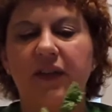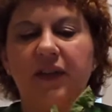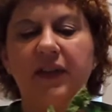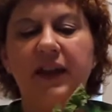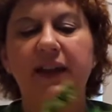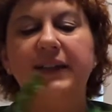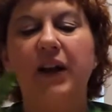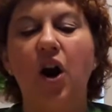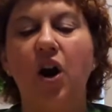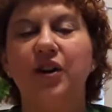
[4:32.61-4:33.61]
These
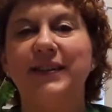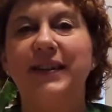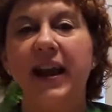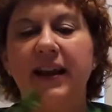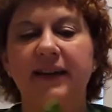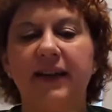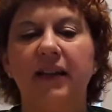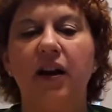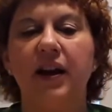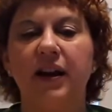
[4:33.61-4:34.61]
are
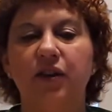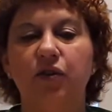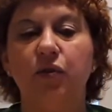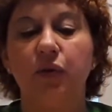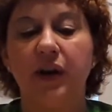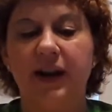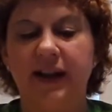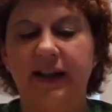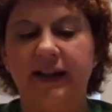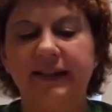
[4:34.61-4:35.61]
dandelion
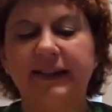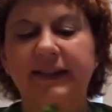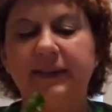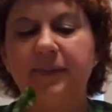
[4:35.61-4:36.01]
greens,